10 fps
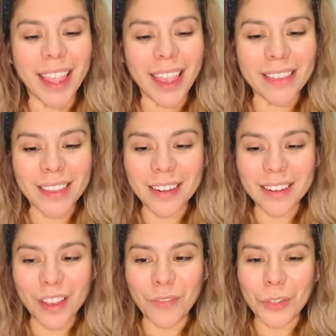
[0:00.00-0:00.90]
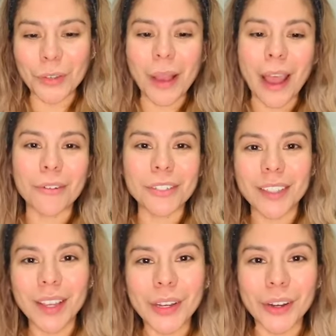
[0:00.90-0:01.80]
And then a few hours
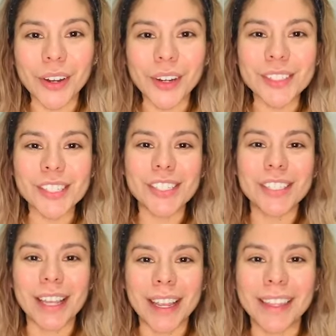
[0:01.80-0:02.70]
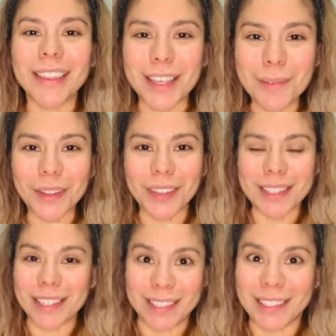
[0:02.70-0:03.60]
later, she I get the email it
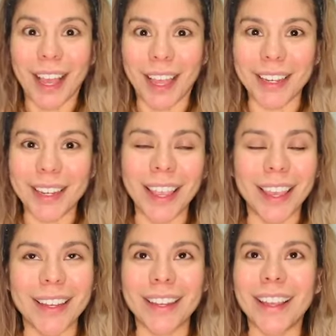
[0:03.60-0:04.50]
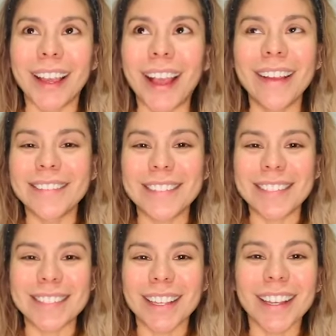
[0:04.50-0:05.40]
says done, and I was
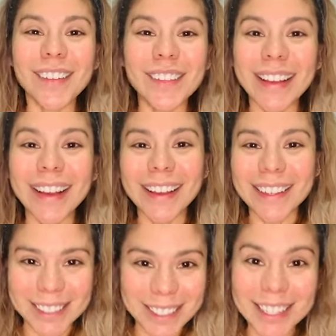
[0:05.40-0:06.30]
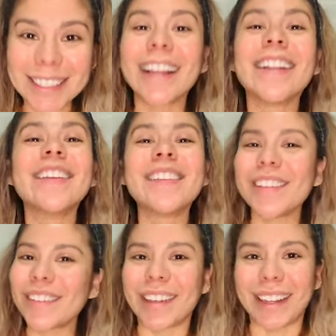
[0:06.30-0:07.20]
just like, oh my gosh, yes, I
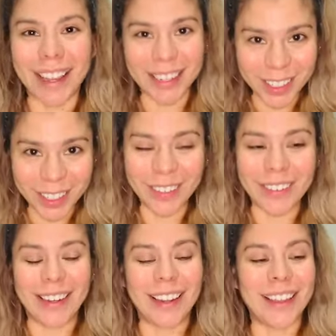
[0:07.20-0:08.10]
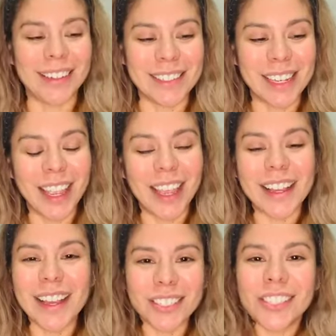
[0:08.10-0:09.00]
knew it, I knew it, and I
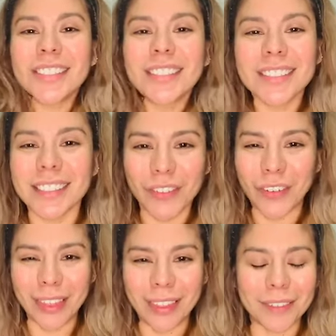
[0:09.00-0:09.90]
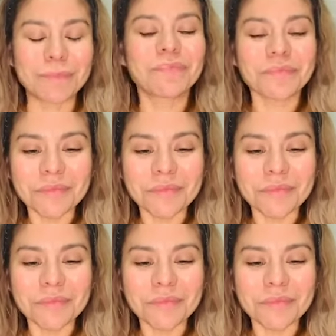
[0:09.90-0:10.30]
got chills and everything.